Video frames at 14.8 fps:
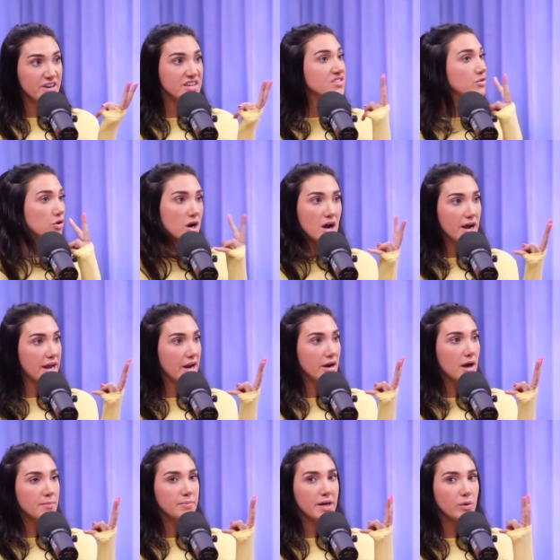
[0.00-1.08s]
Great.
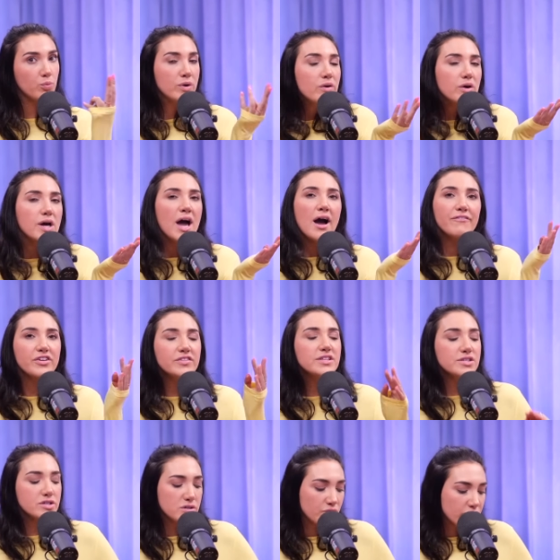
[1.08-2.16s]
I feel like this
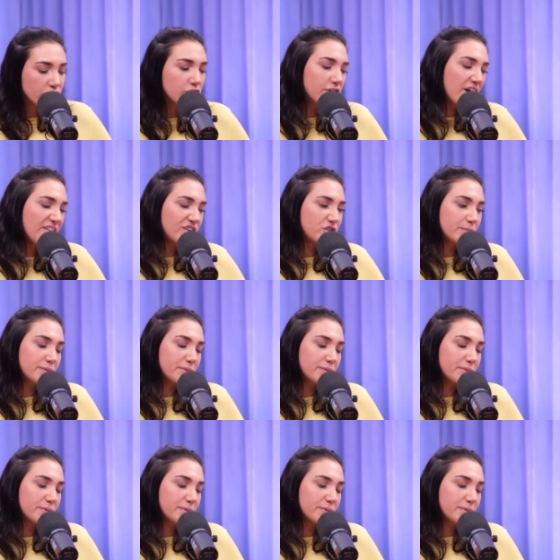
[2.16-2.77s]
is a really good LA trip because